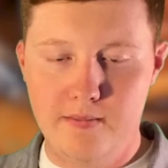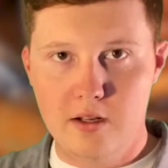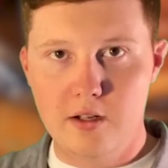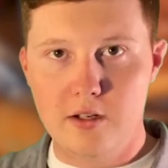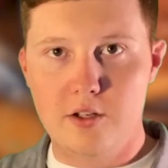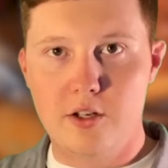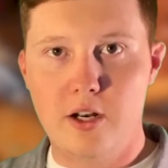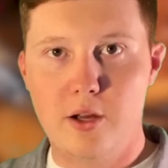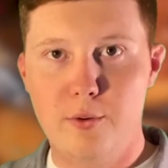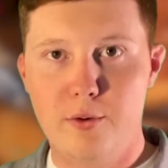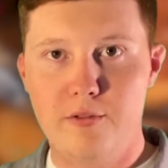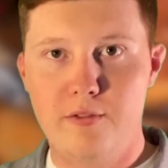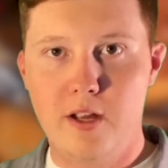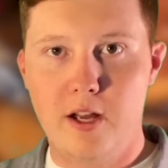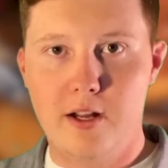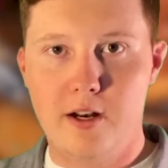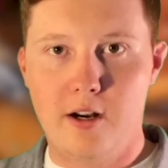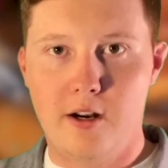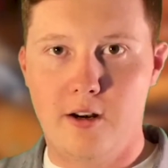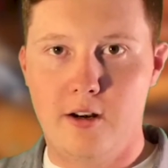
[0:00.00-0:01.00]
So now we've
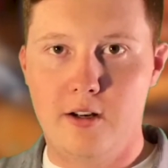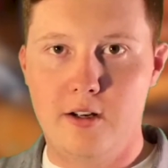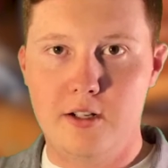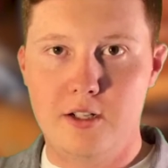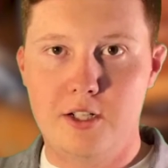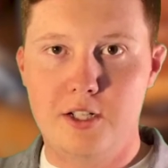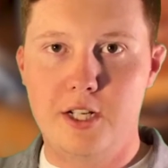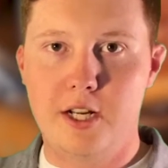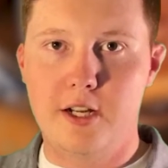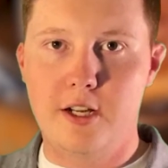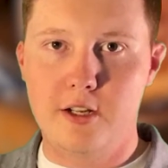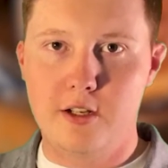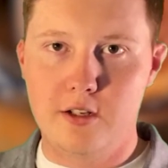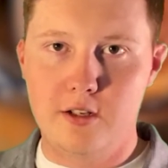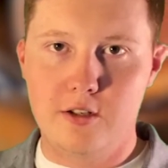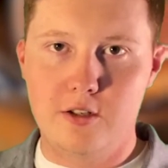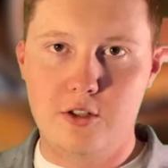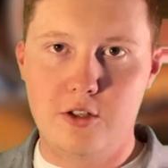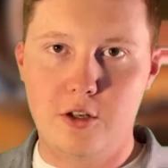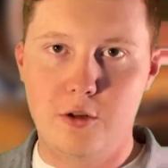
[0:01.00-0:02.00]
got our second
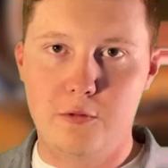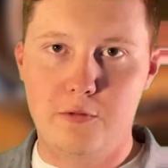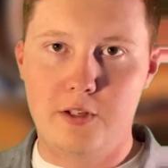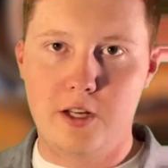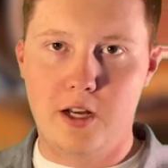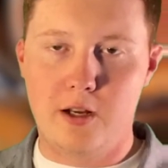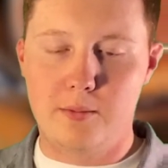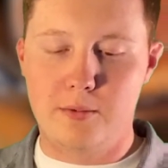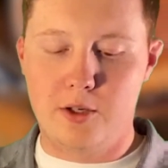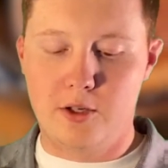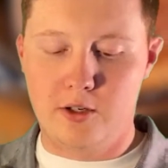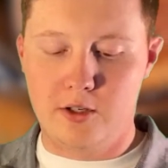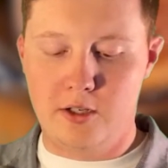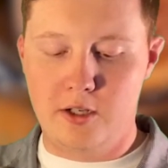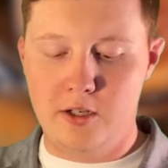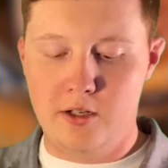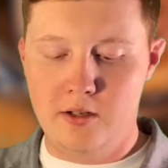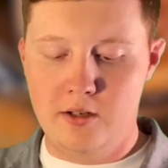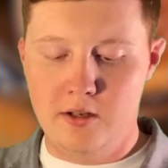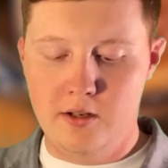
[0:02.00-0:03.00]
stovetop
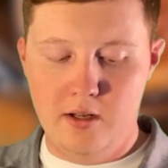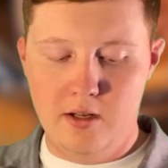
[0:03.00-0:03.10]
turkey,